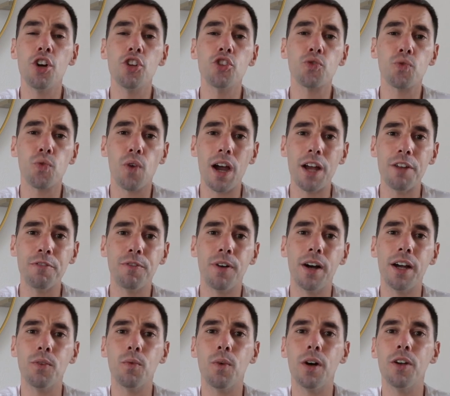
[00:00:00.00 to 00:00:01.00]
try and
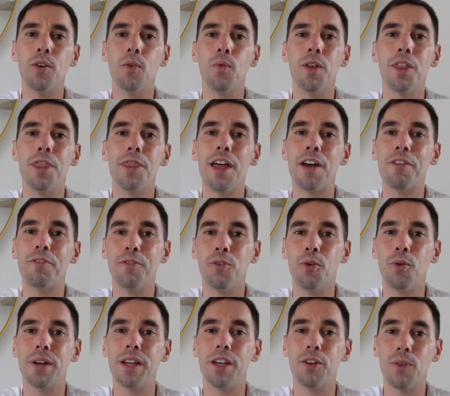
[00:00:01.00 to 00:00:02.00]
find one with that
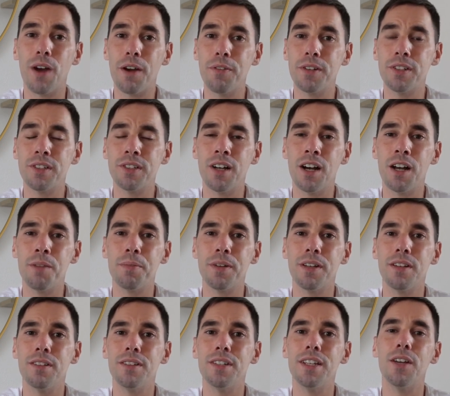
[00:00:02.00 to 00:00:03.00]
4GB graphics card
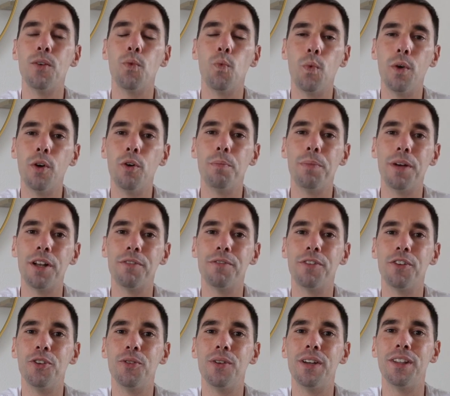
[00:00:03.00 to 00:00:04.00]
because it will
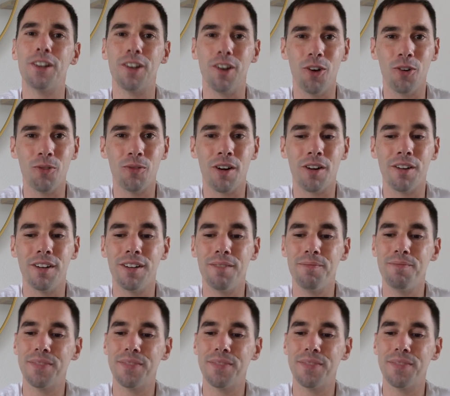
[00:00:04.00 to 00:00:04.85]
benefit you in the long run.